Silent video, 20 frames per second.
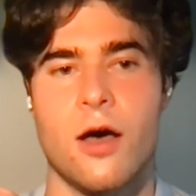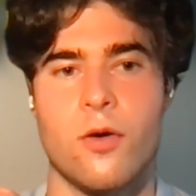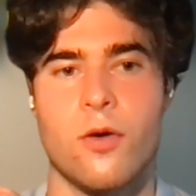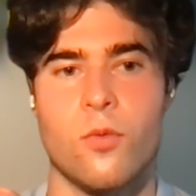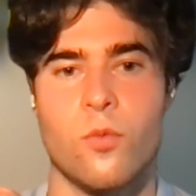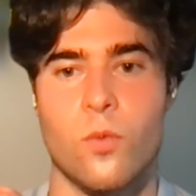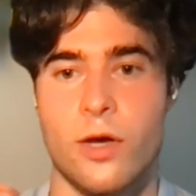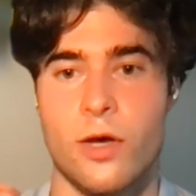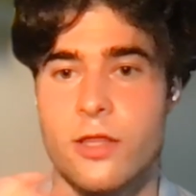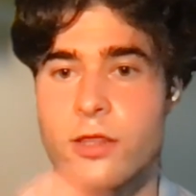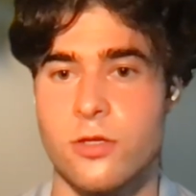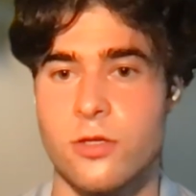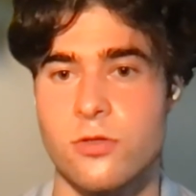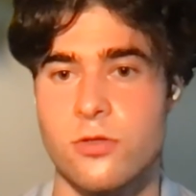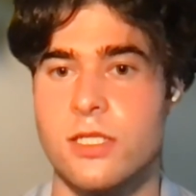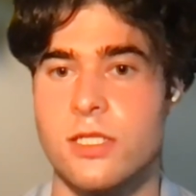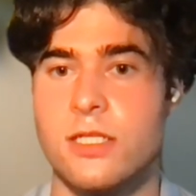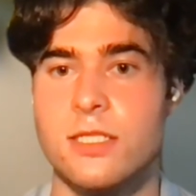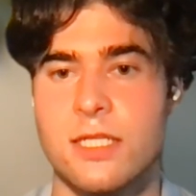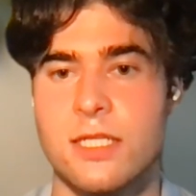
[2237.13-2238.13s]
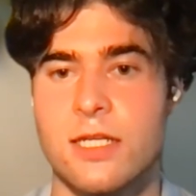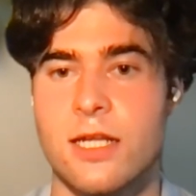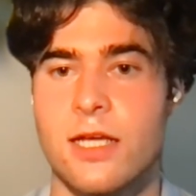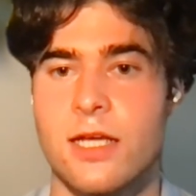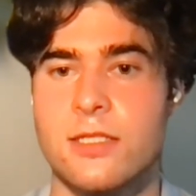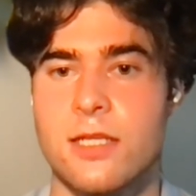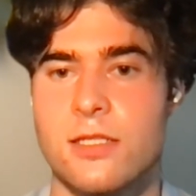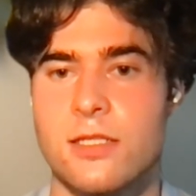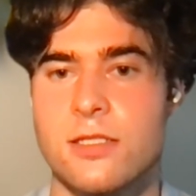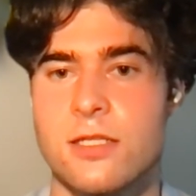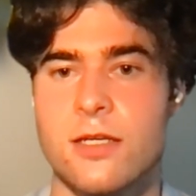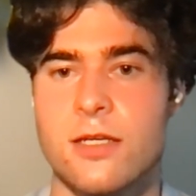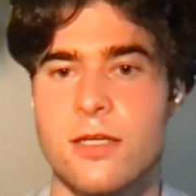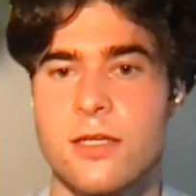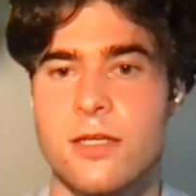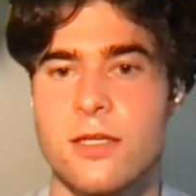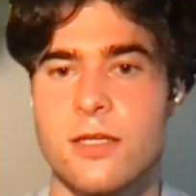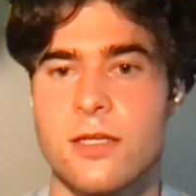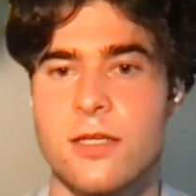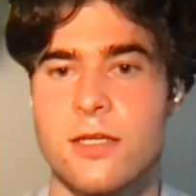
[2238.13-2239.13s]
with using DNA testing.
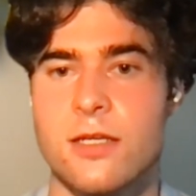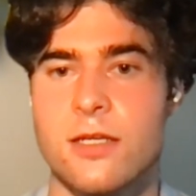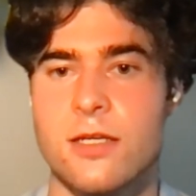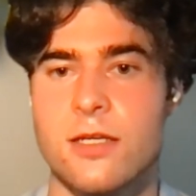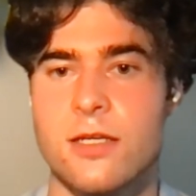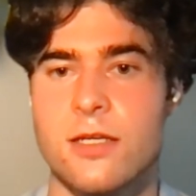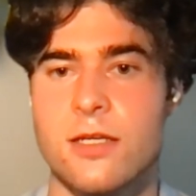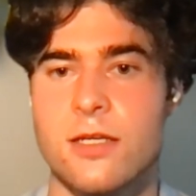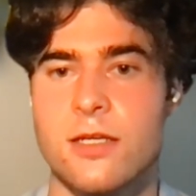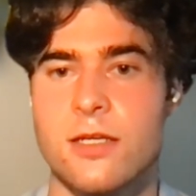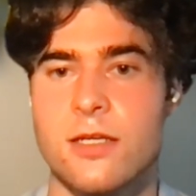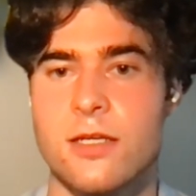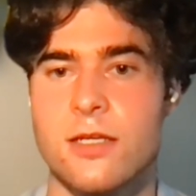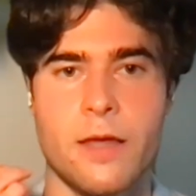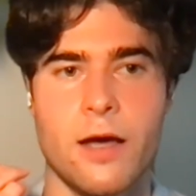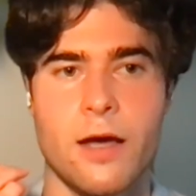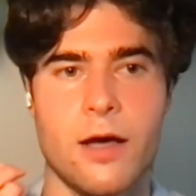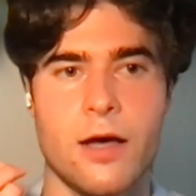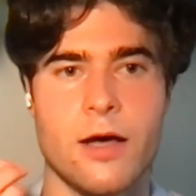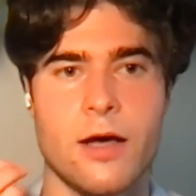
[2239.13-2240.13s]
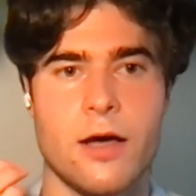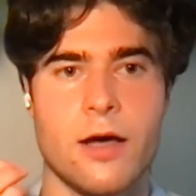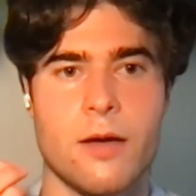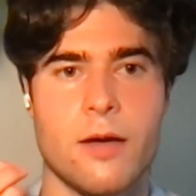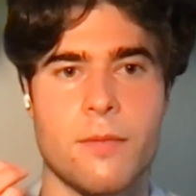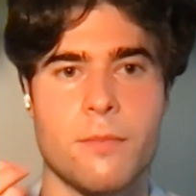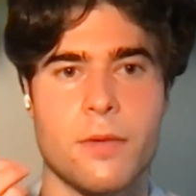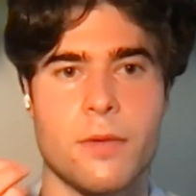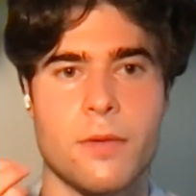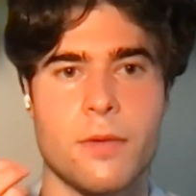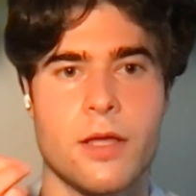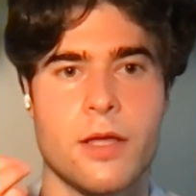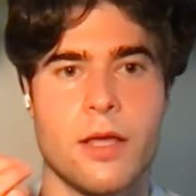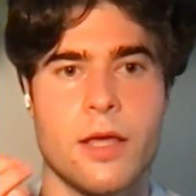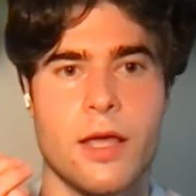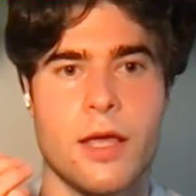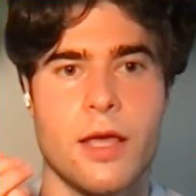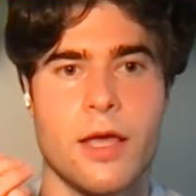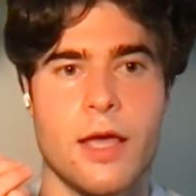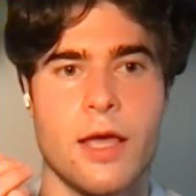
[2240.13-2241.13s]
Um,
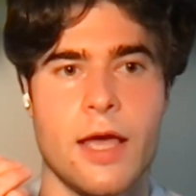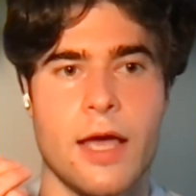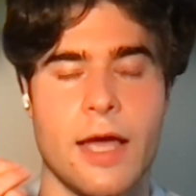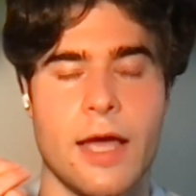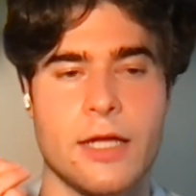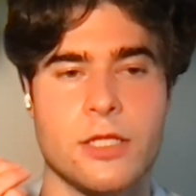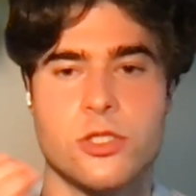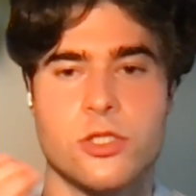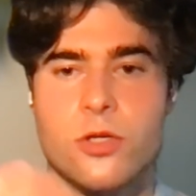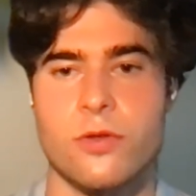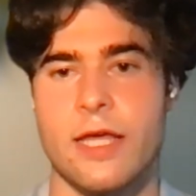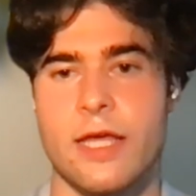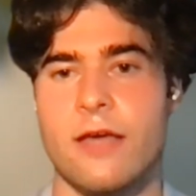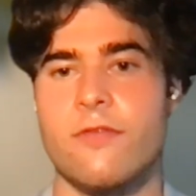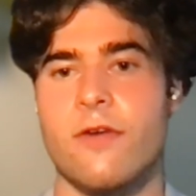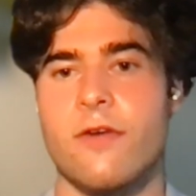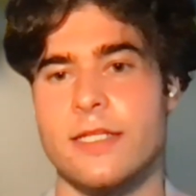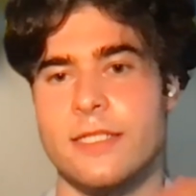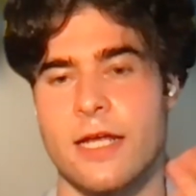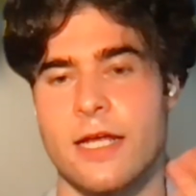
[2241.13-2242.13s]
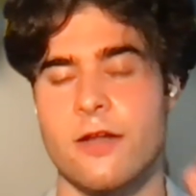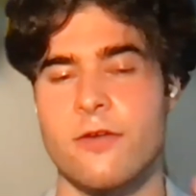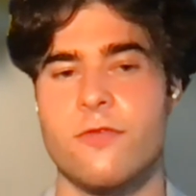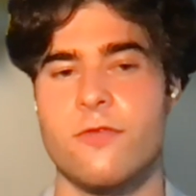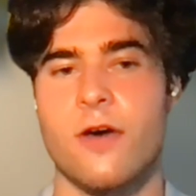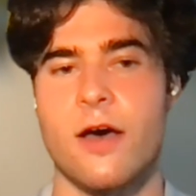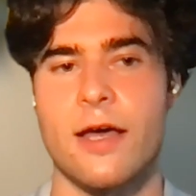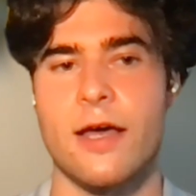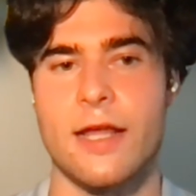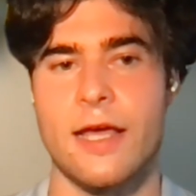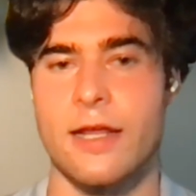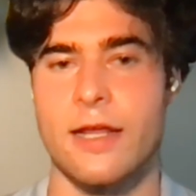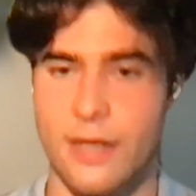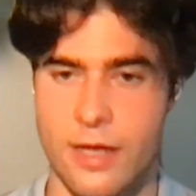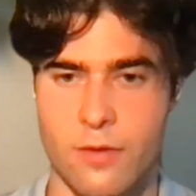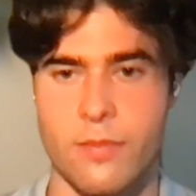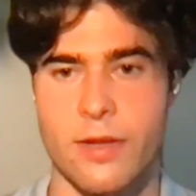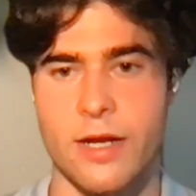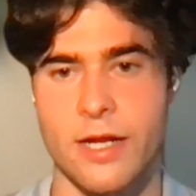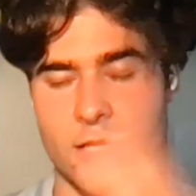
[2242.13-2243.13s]
and so they've identified, and now
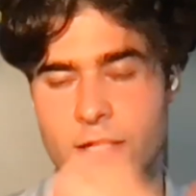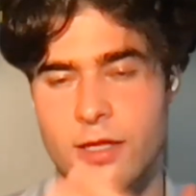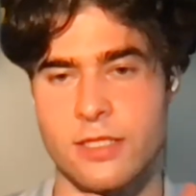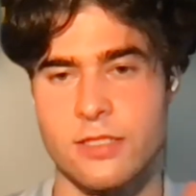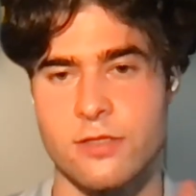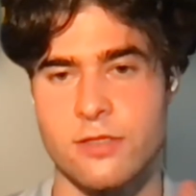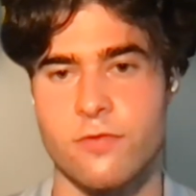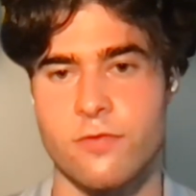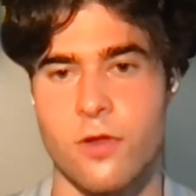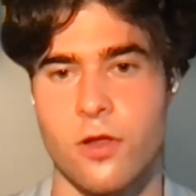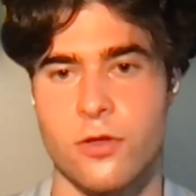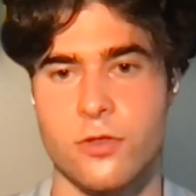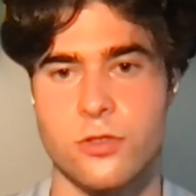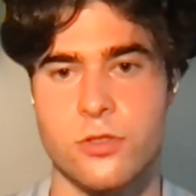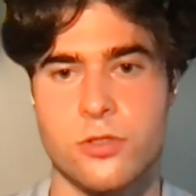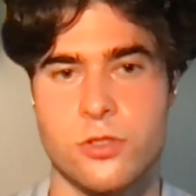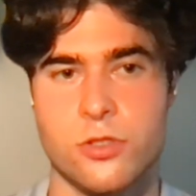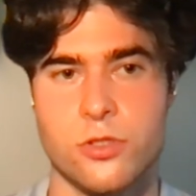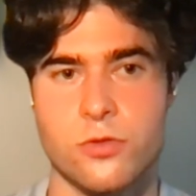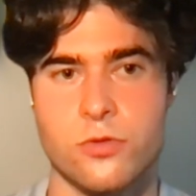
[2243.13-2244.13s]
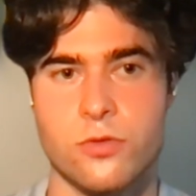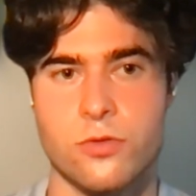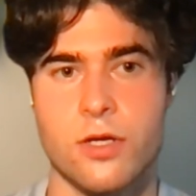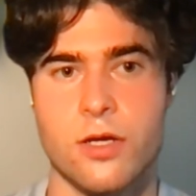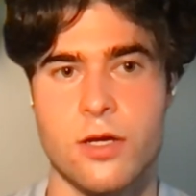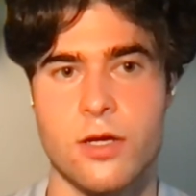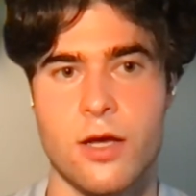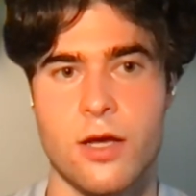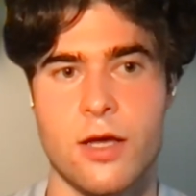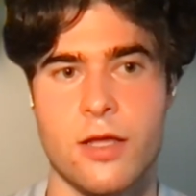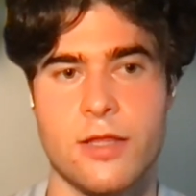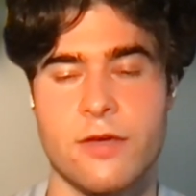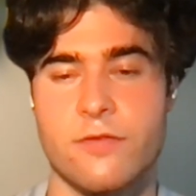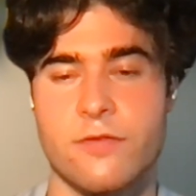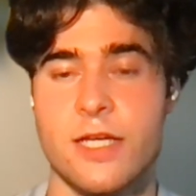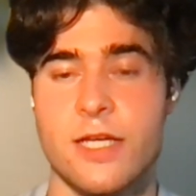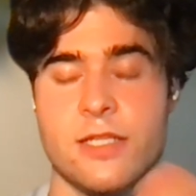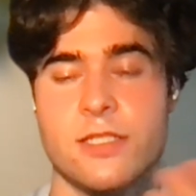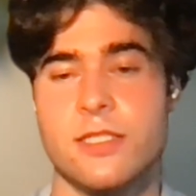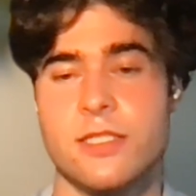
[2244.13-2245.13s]
many clans have followed suit. They've
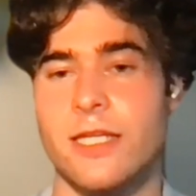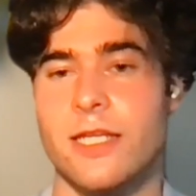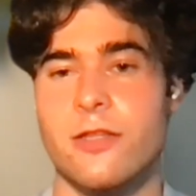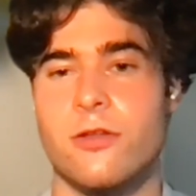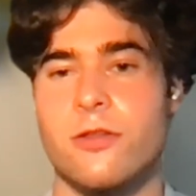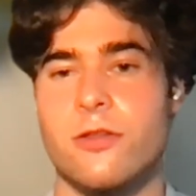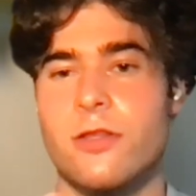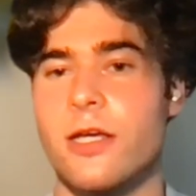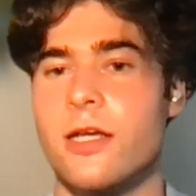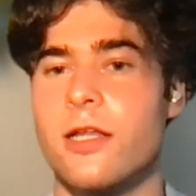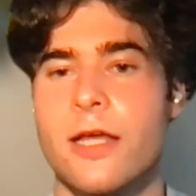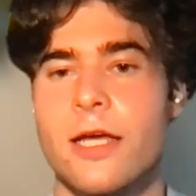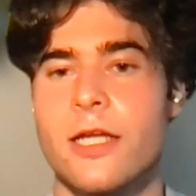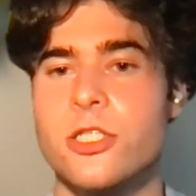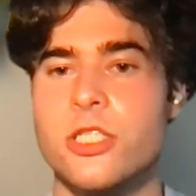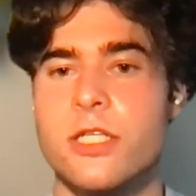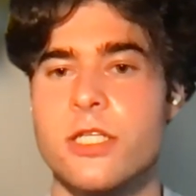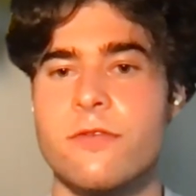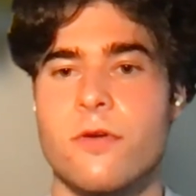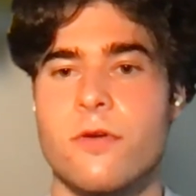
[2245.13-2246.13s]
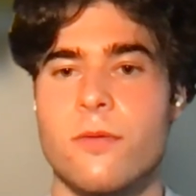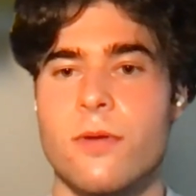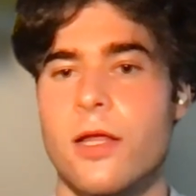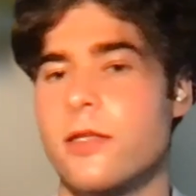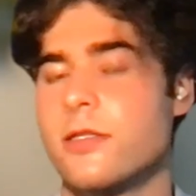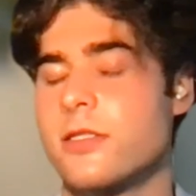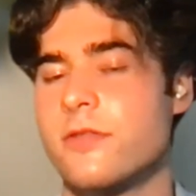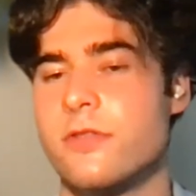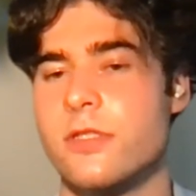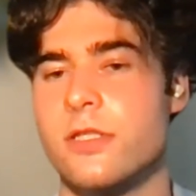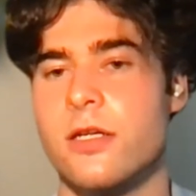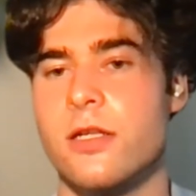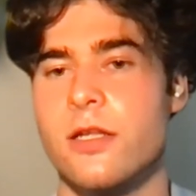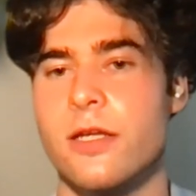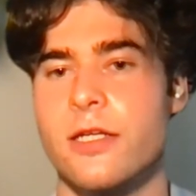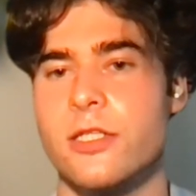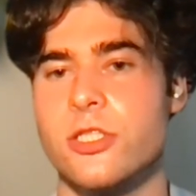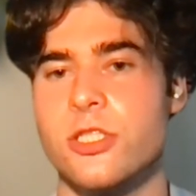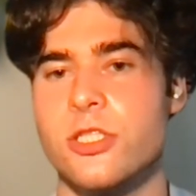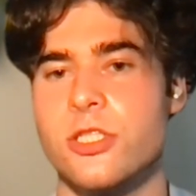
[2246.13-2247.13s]
tested either the clan chief or relatives of the
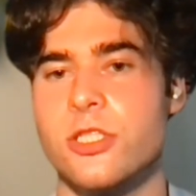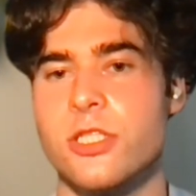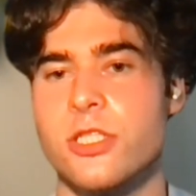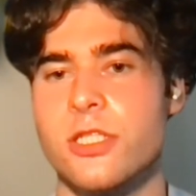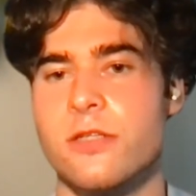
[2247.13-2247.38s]
clan chief.